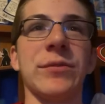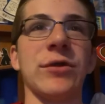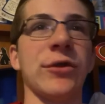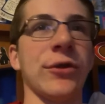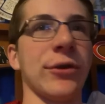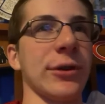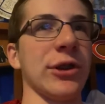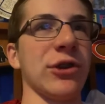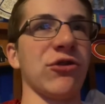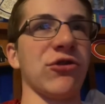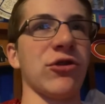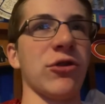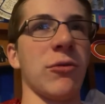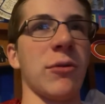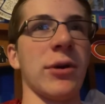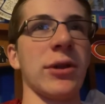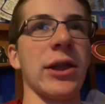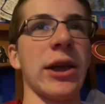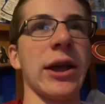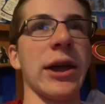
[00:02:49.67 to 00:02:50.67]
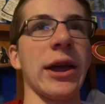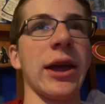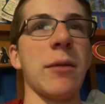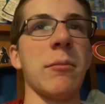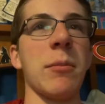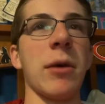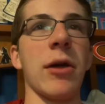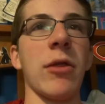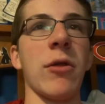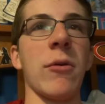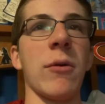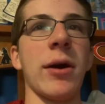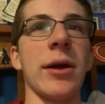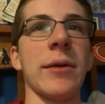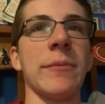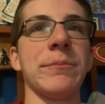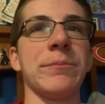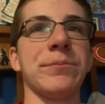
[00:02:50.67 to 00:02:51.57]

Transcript: Totally should have won that game, by the way.